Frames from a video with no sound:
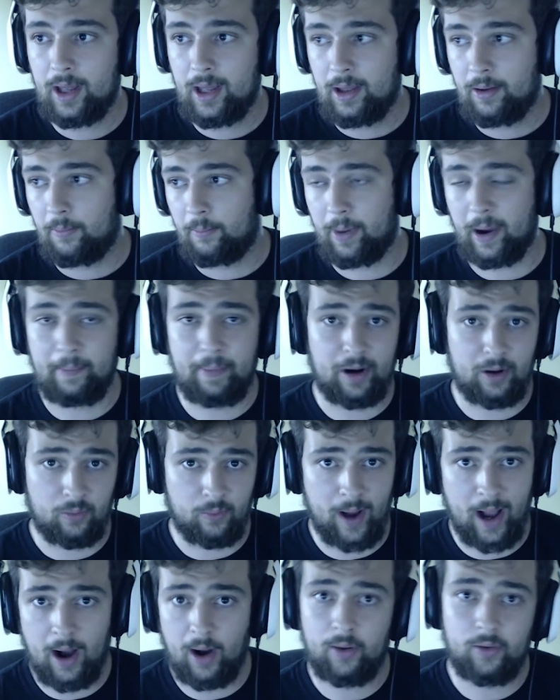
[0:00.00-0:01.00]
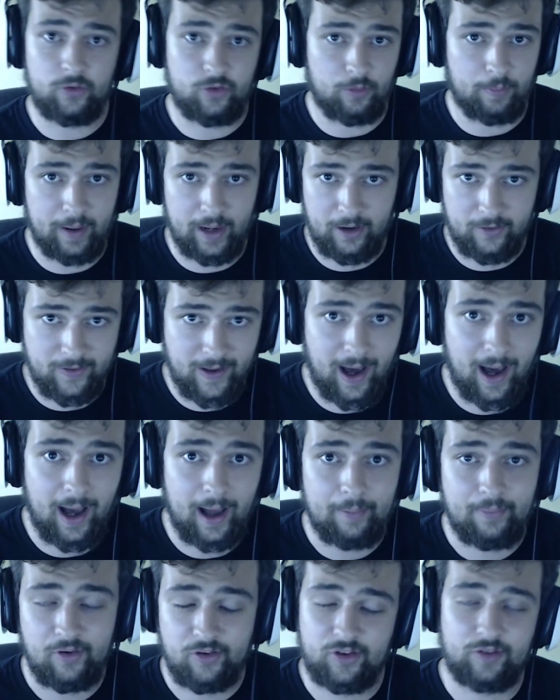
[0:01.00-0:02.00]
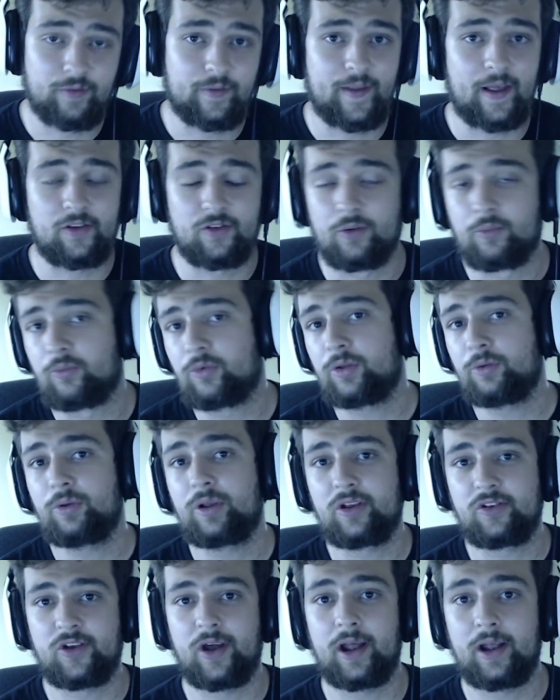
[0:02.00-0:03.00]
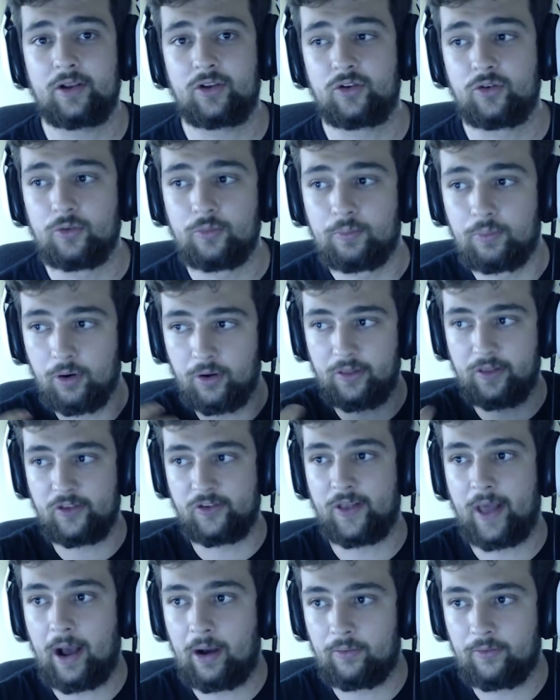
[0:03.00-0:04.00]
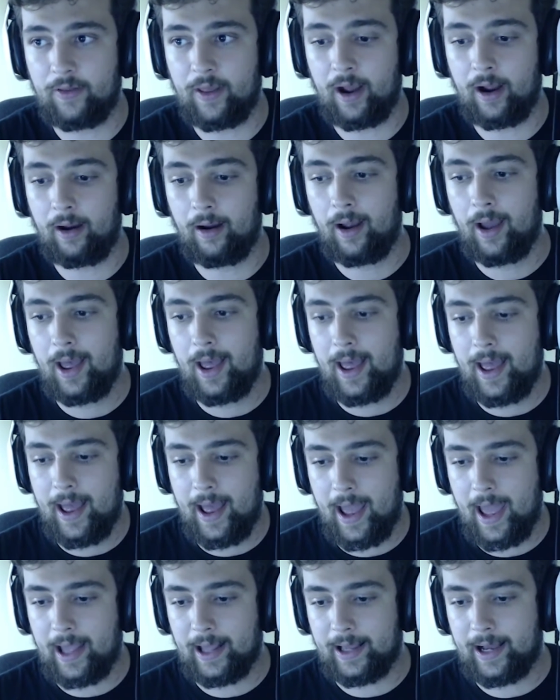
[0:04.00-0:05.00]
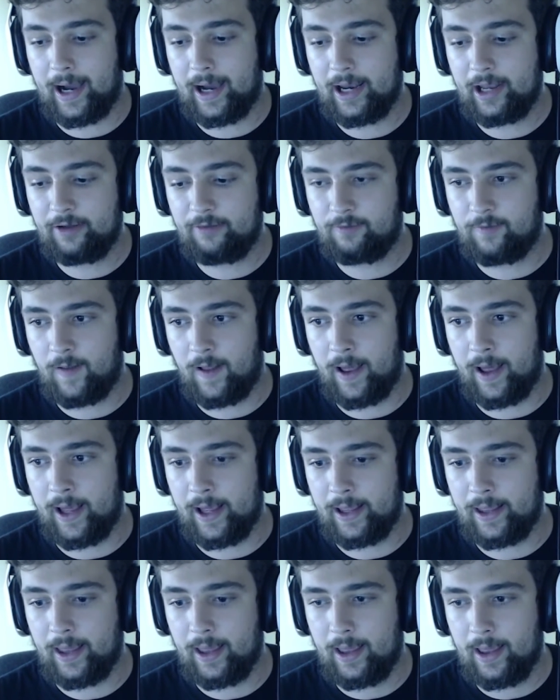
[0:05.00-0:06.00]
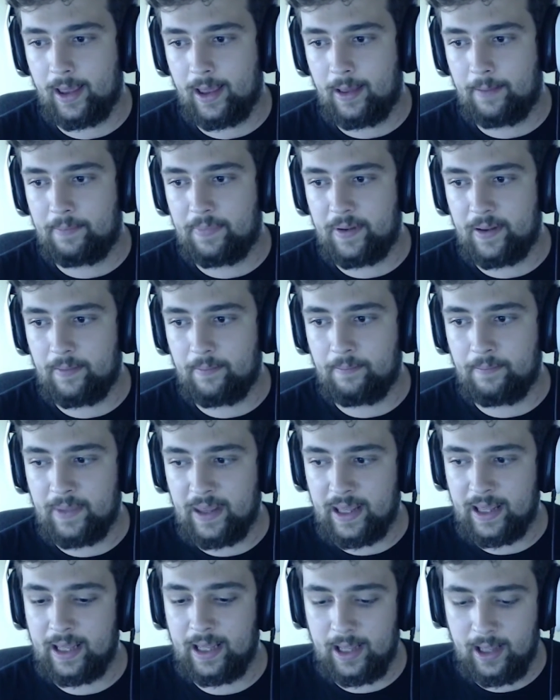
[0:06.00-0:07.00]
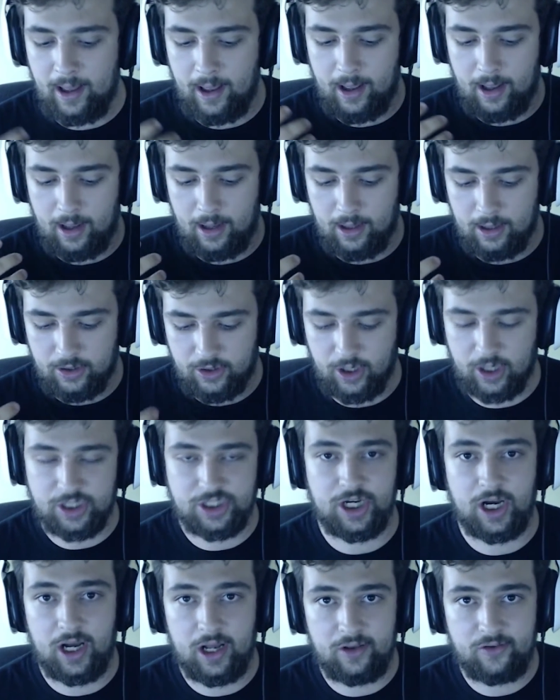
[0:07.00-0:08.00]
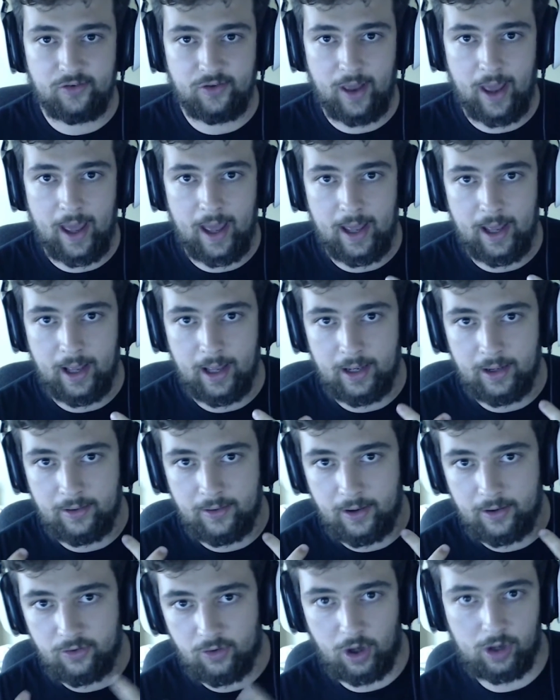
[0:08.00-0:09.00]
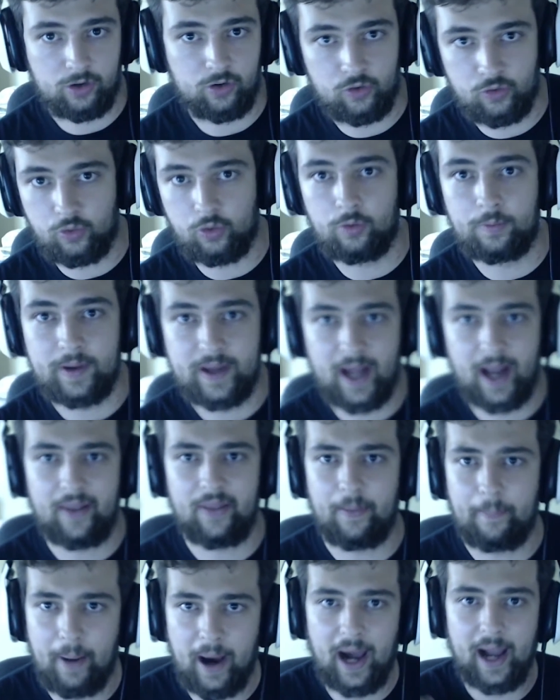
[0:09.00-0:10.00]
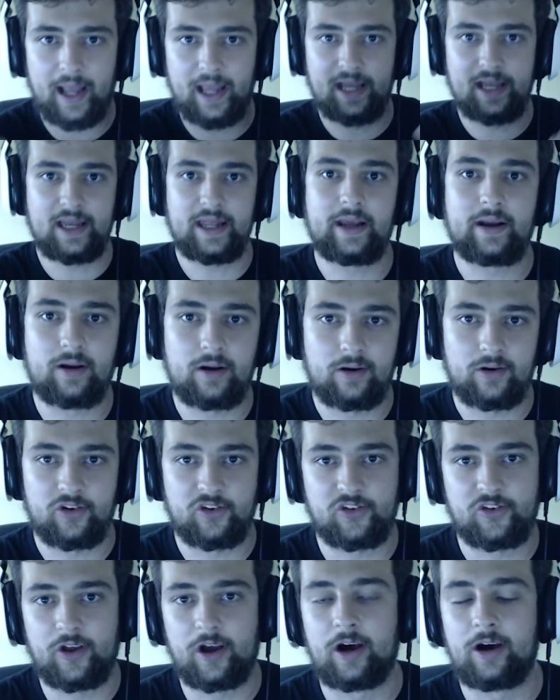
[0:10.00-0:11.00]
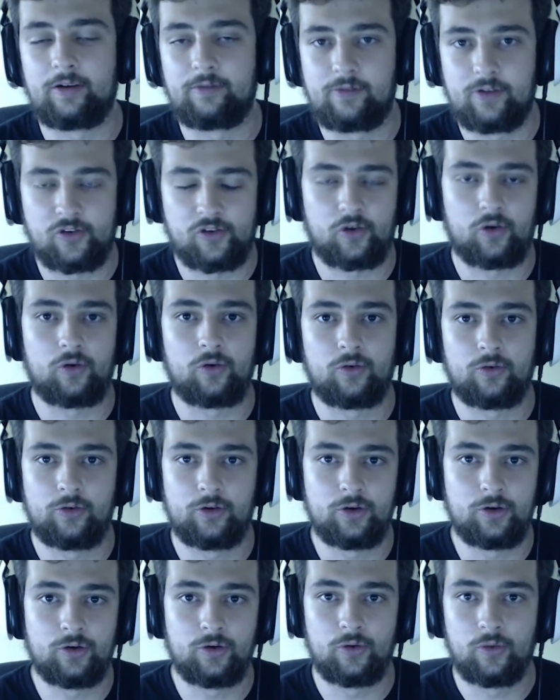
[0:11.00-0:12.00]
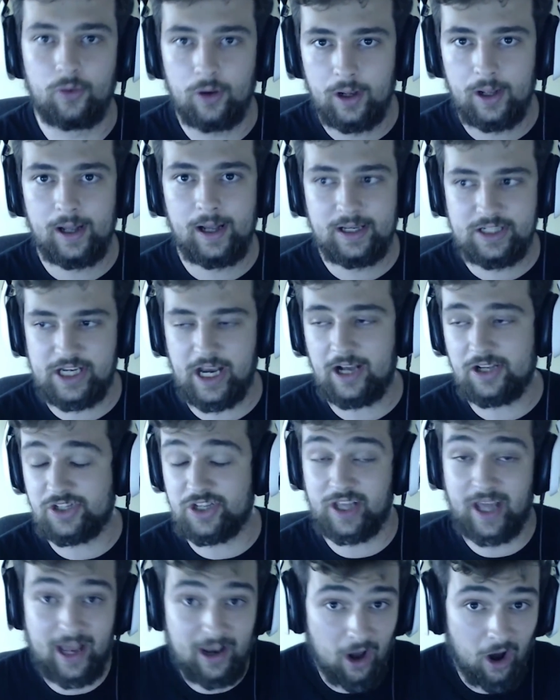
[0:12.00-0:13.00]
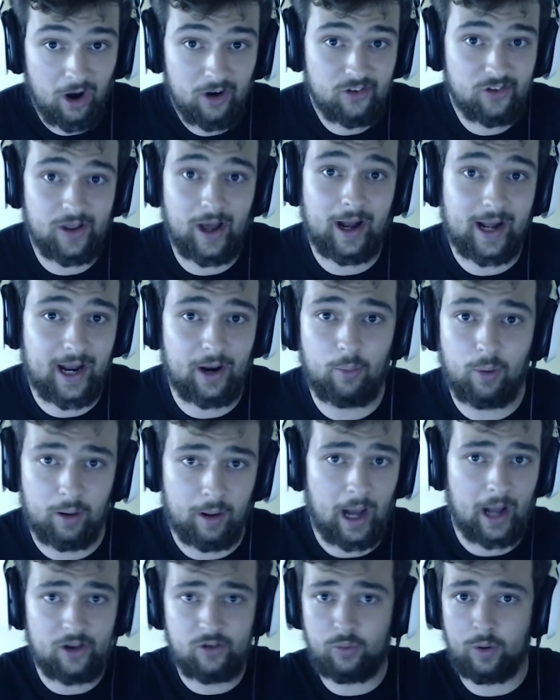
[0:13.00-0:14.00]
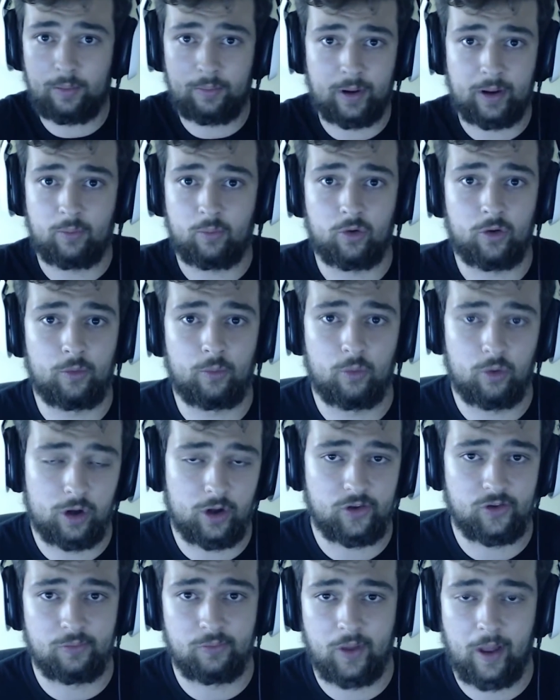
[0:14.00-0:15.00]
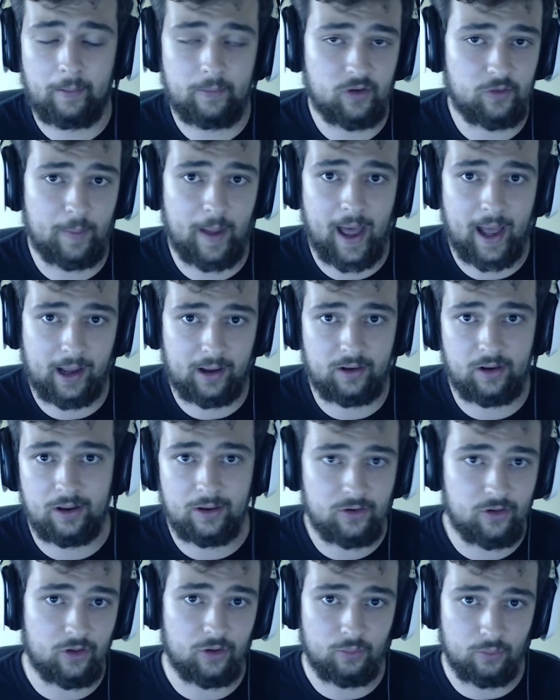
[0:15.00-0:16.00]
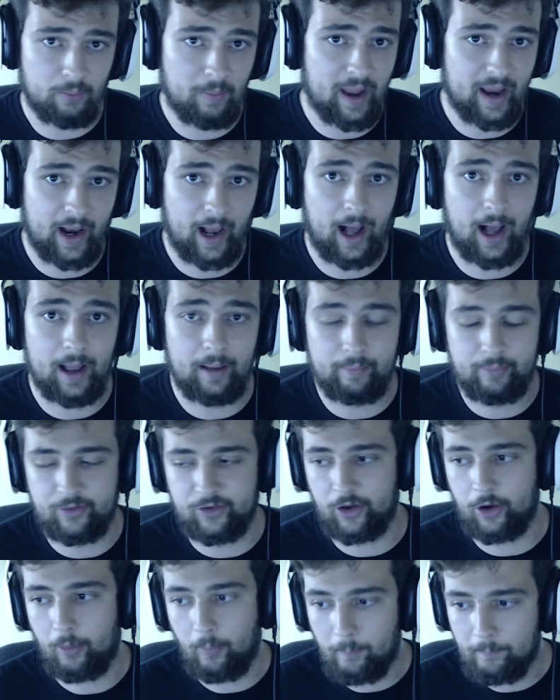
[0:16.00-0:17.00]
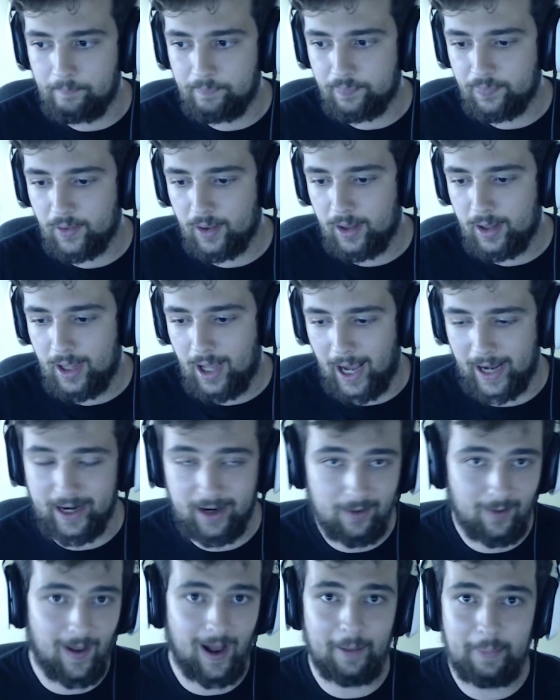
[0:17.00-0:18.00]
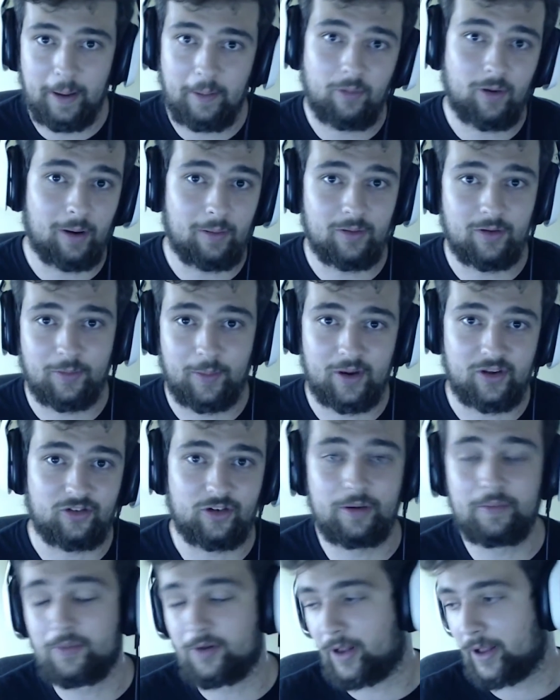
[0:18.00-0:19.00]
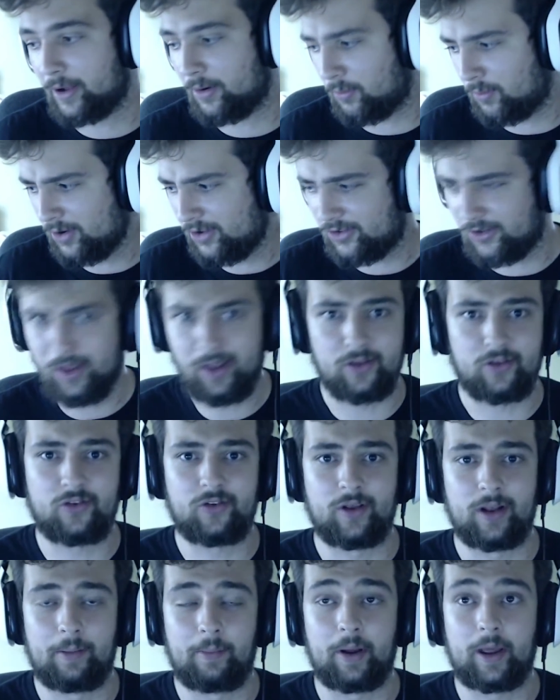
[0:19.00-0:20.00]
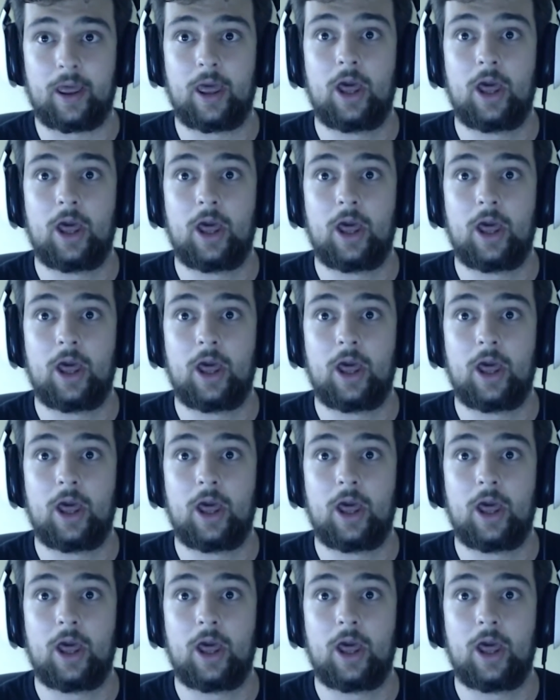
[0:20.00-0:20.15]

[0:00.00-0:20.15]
by better rounds or better times and stuff like that. So I'm really, really excited to put this out there and kind of like me, Darshots, and Dr. School be kind of the pioneers of this whole new challenge thing. And honestly, I just want to bring World of War Custom Zombies back into the main hype. So I get a lot of people coming to my stream and they're like, what's this? And I'm like,